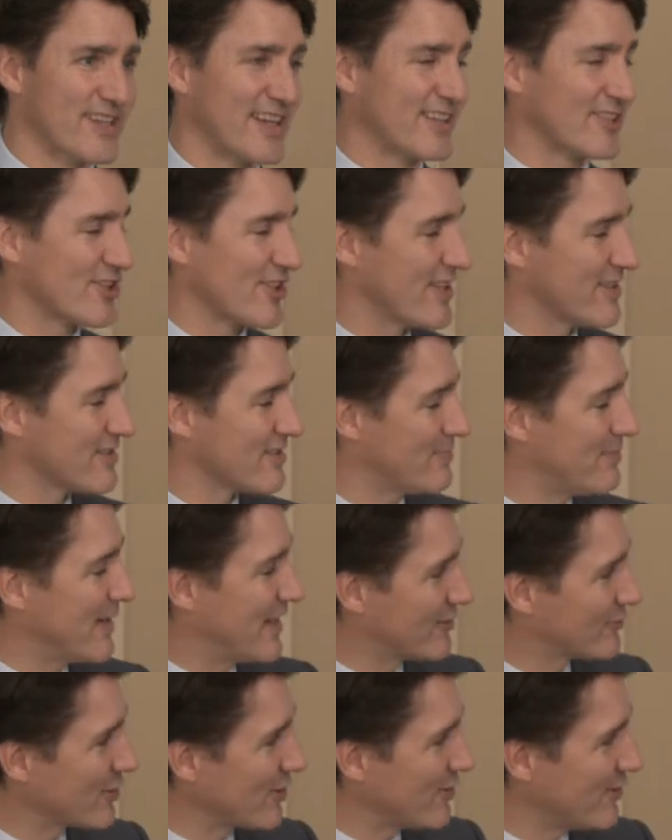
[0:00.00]
Sanchez,
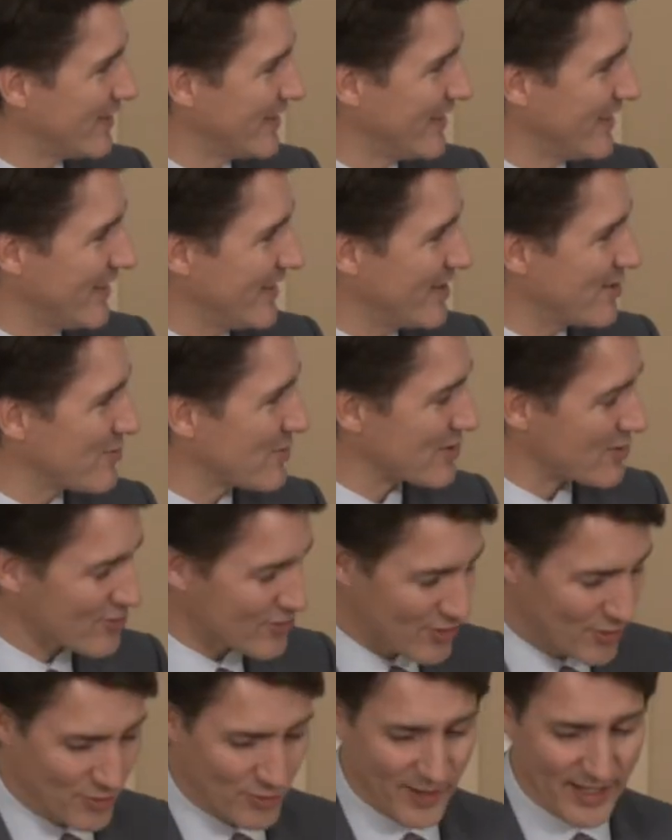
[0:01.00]
Pedro, it was
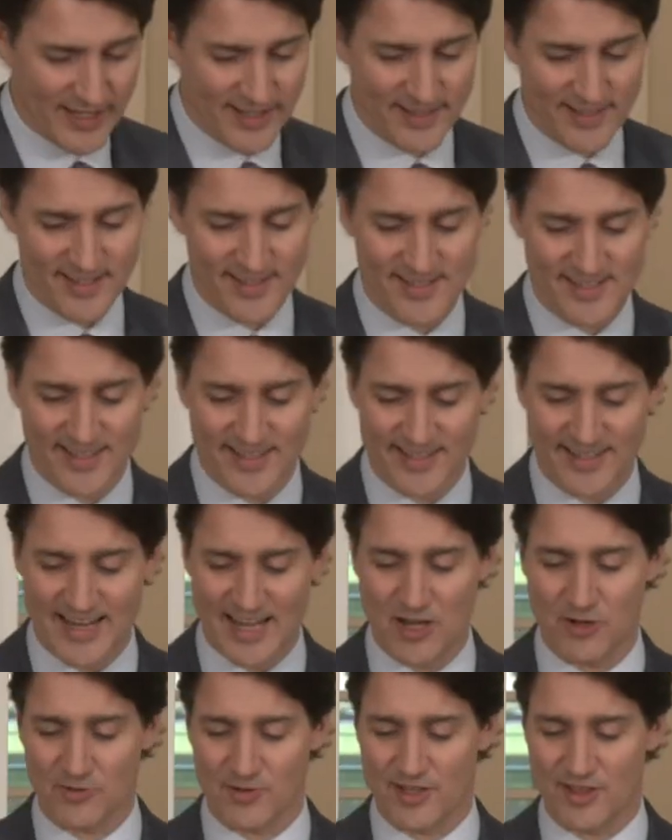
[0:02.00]
so great to sit
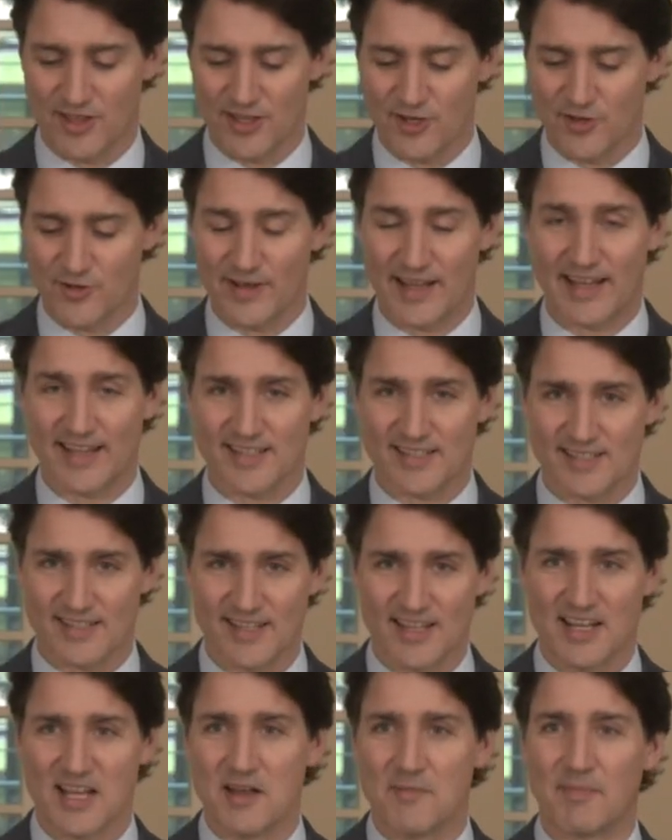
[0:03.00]
down with you as
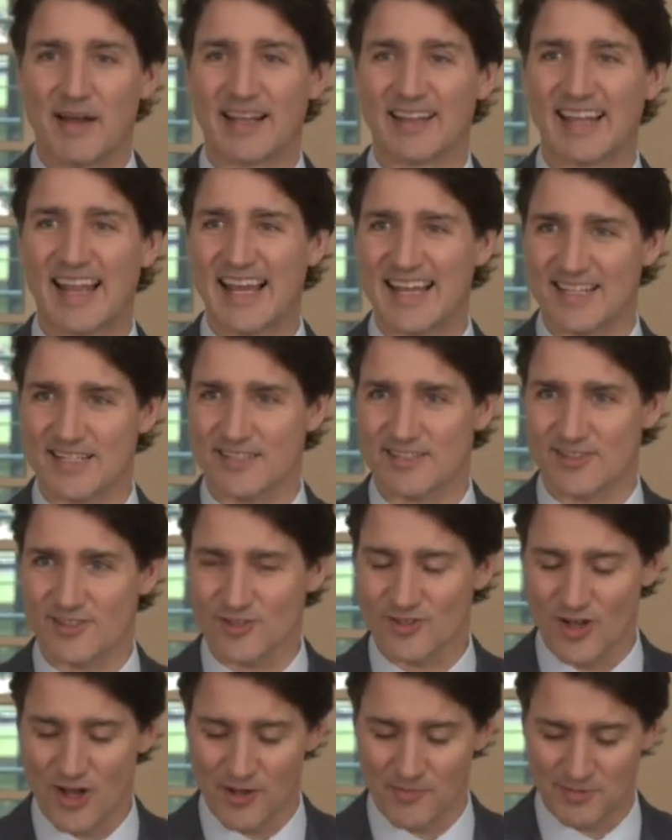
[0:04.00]
my last
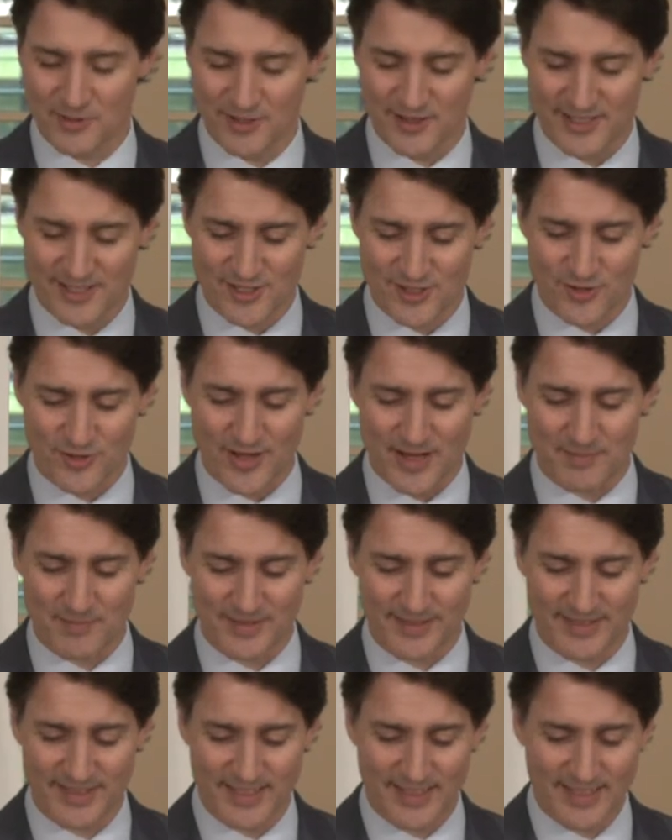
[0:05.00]
stop on this trip.